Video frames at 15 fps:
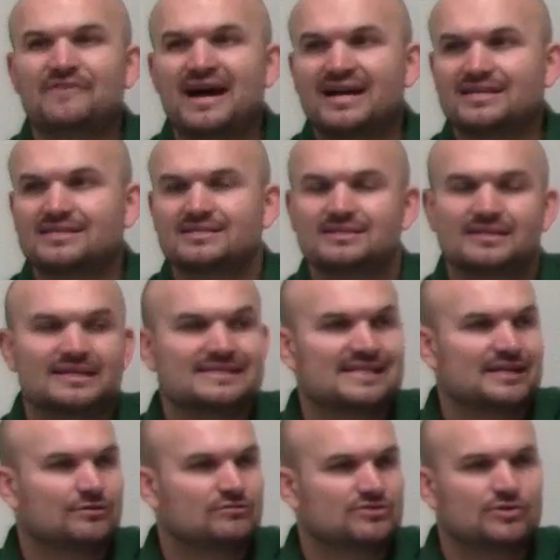x is
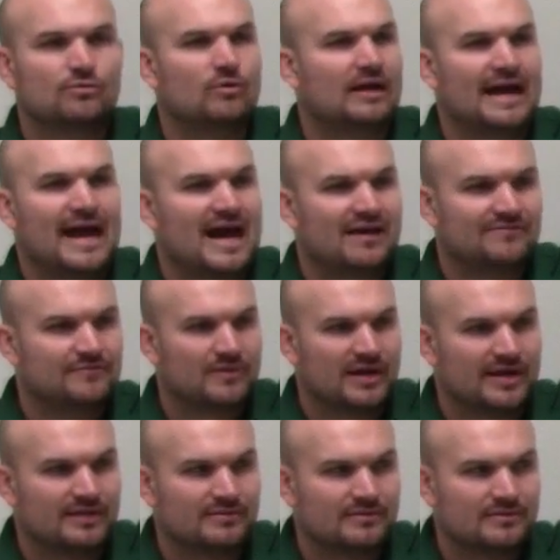equal to 1/2,
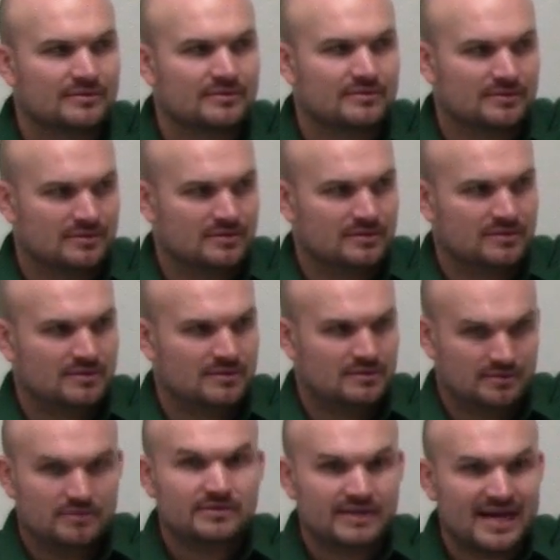right?
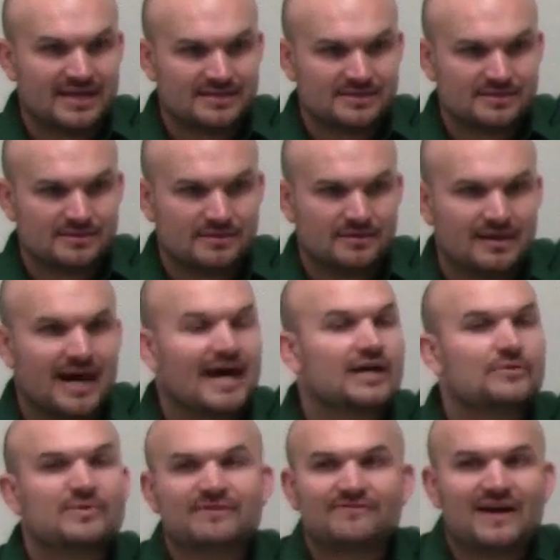Yes? How
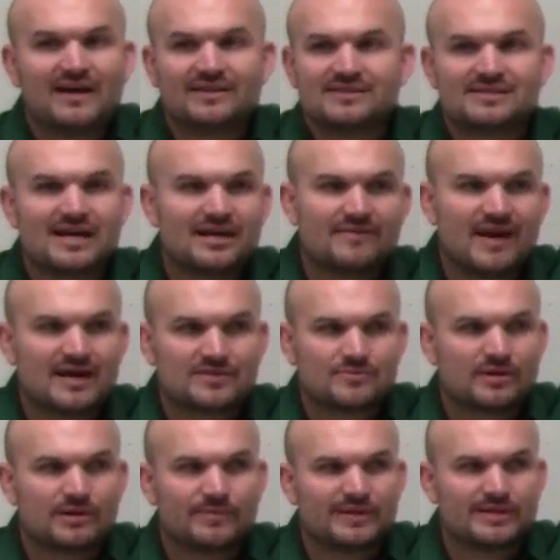did we find the sine of x? What
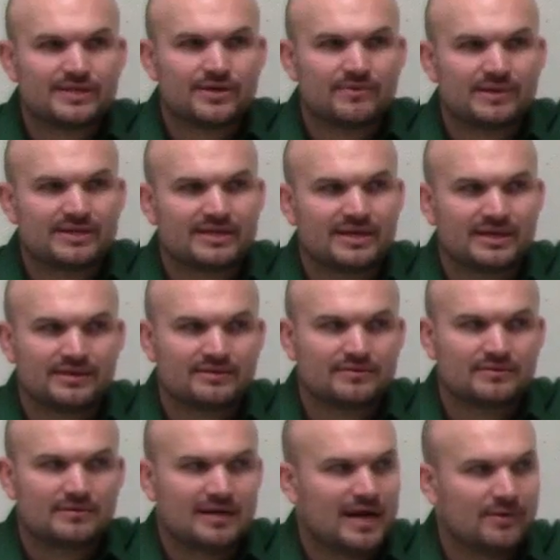did we do? We did,
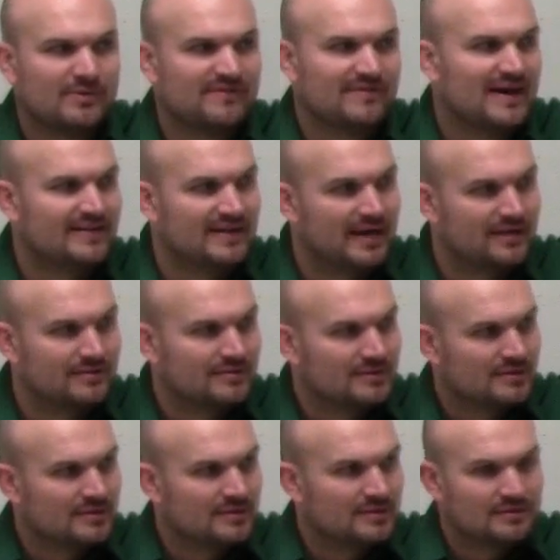how did we find that?
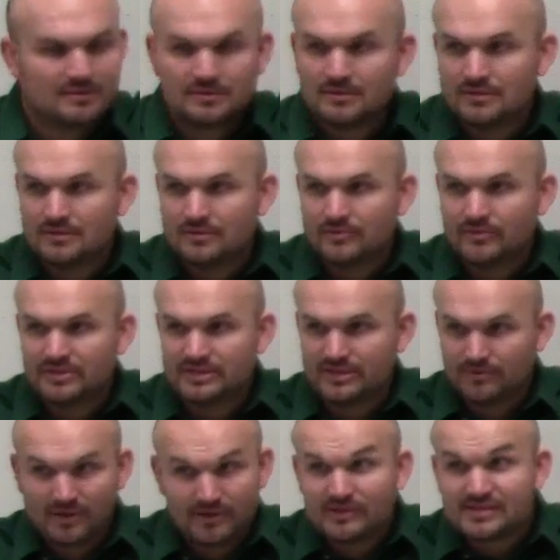We did,
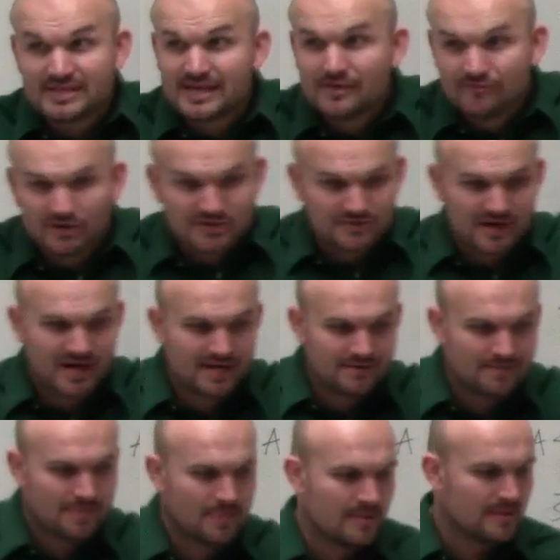use the inverse, right?
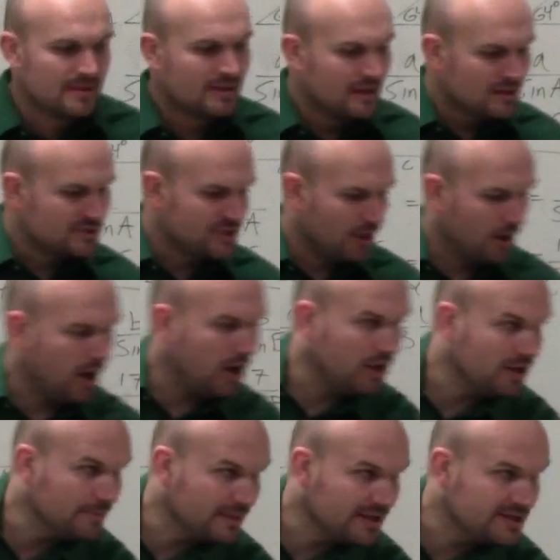So
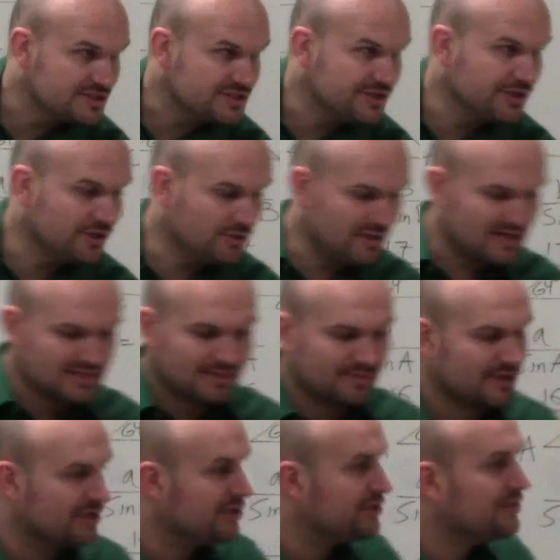all I'm going to do is I'm
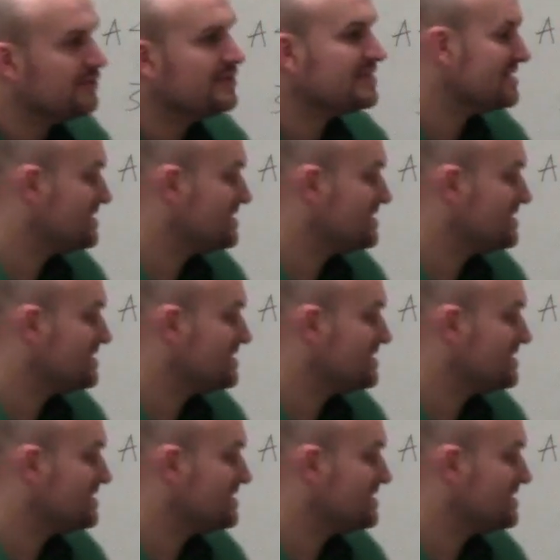going to do the